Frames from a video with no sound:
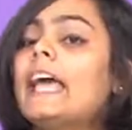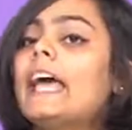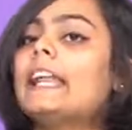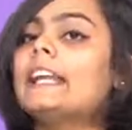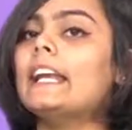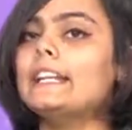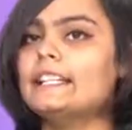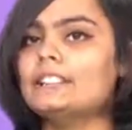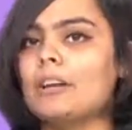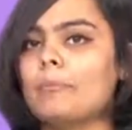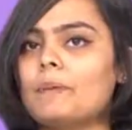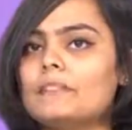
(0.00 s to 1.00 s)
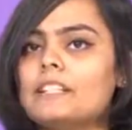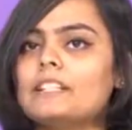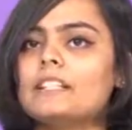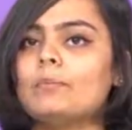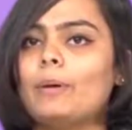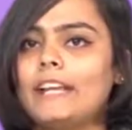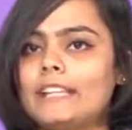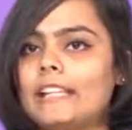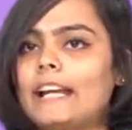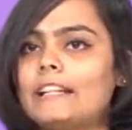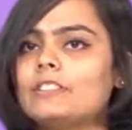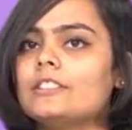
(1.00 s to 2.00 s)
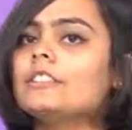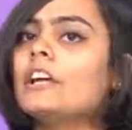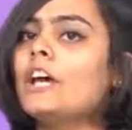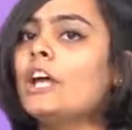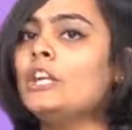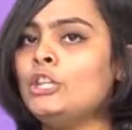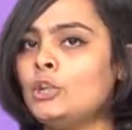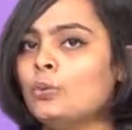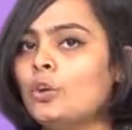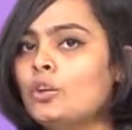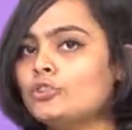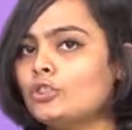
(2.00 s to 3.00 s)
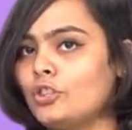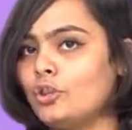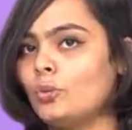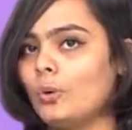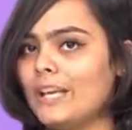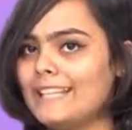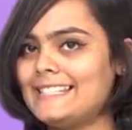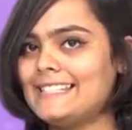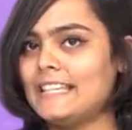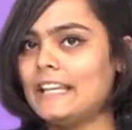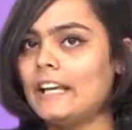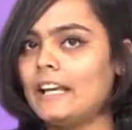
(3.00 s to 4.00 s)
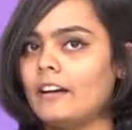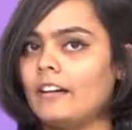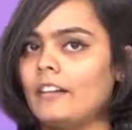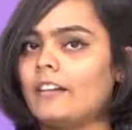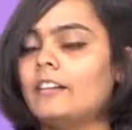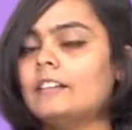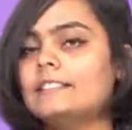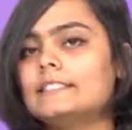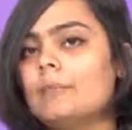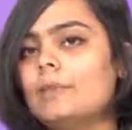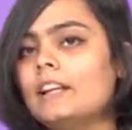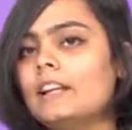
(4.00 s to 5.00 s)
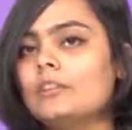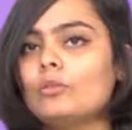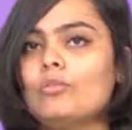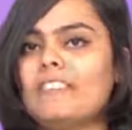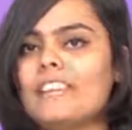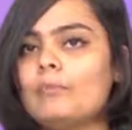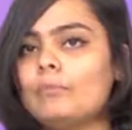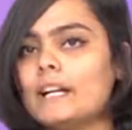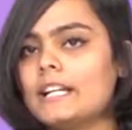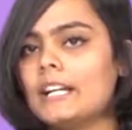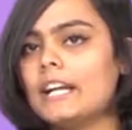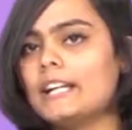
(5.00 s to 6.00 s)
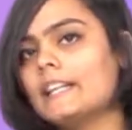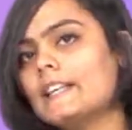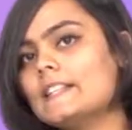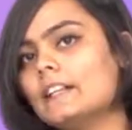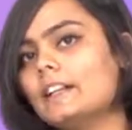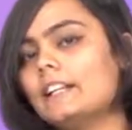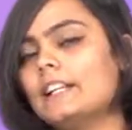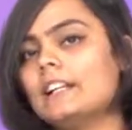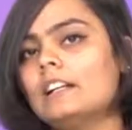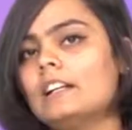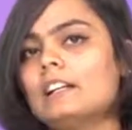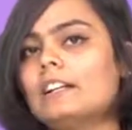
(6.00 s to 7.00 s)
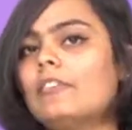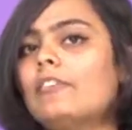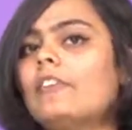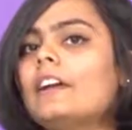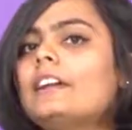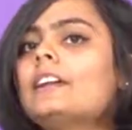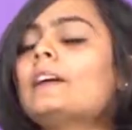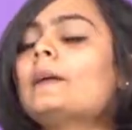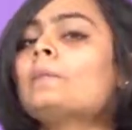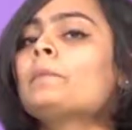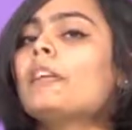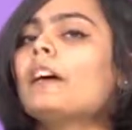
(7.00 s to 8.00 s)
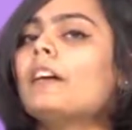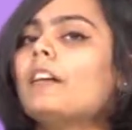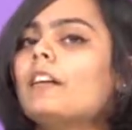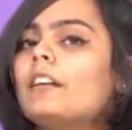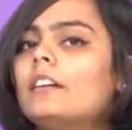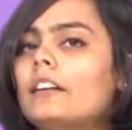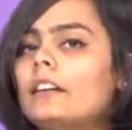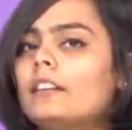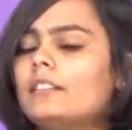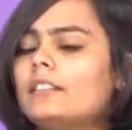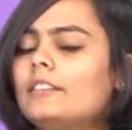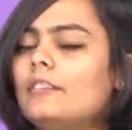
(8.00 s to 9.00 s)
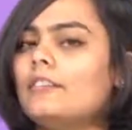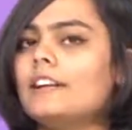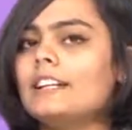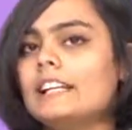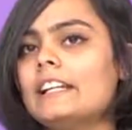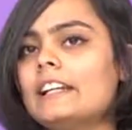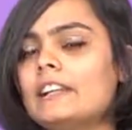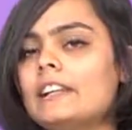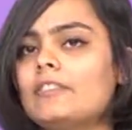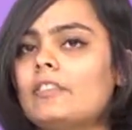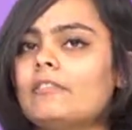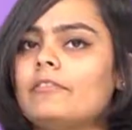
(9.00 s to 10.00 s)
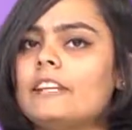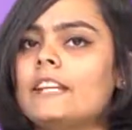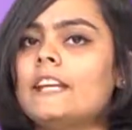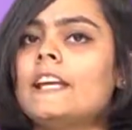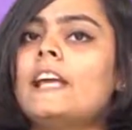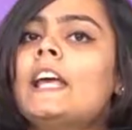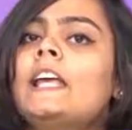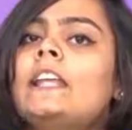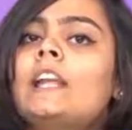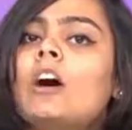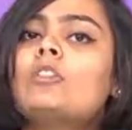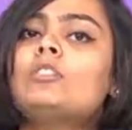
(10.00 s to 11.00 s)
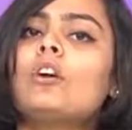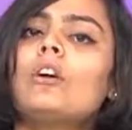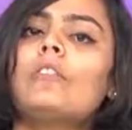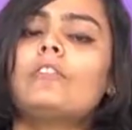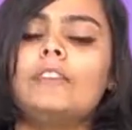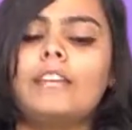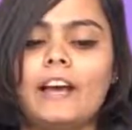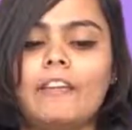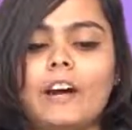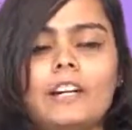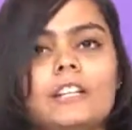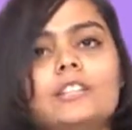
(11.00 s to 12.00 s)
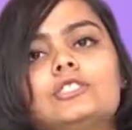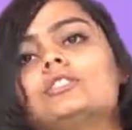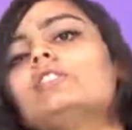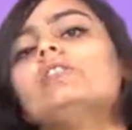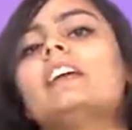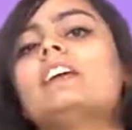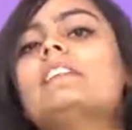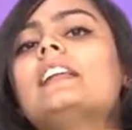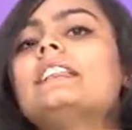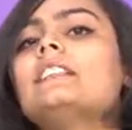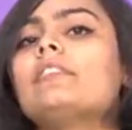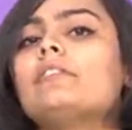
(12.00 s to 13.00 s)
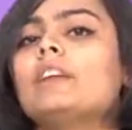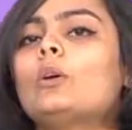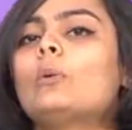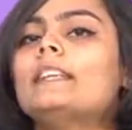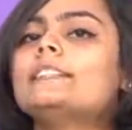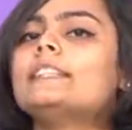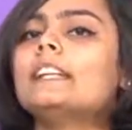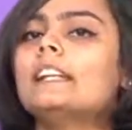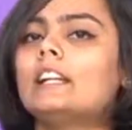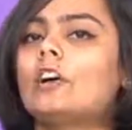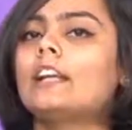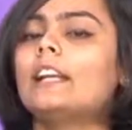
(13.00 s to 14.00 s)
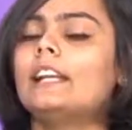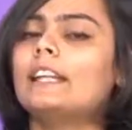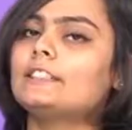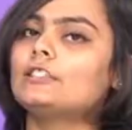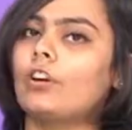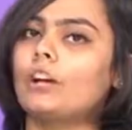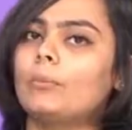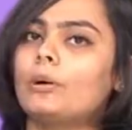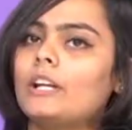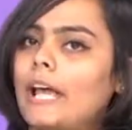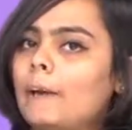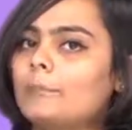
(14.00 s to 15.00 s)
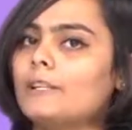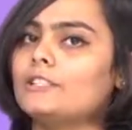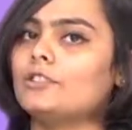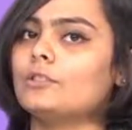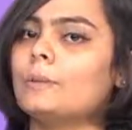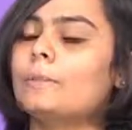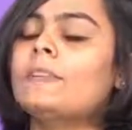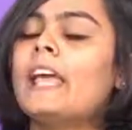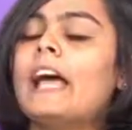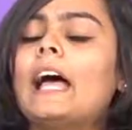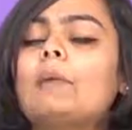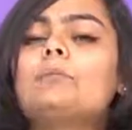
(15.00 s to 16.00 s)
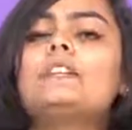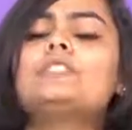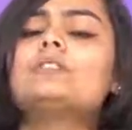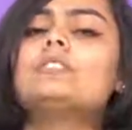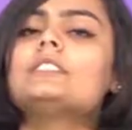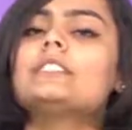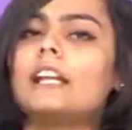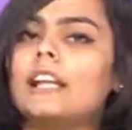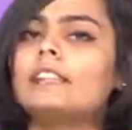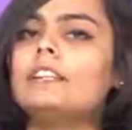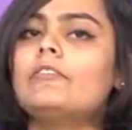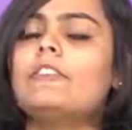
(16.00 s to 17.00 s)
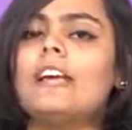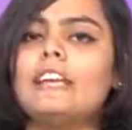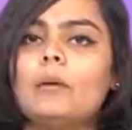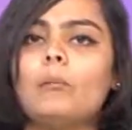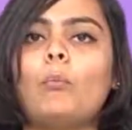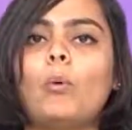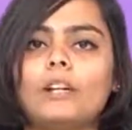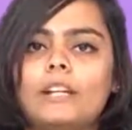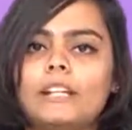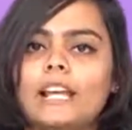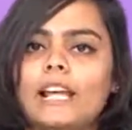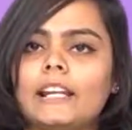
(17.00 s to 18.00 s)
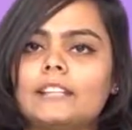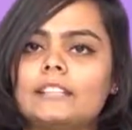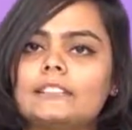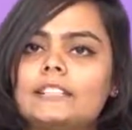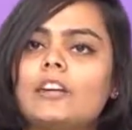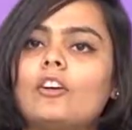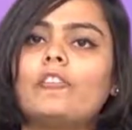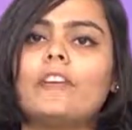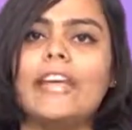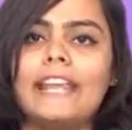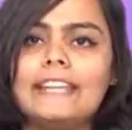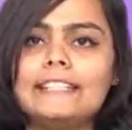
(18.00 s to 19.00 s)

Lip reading: and it is represented by the letter nu. So nu is similar to V, but it is a little different, differently written from V. Now we have understood wavelength, frequency. Let's talk about amplitude. Amplitude is another very important characteristic of any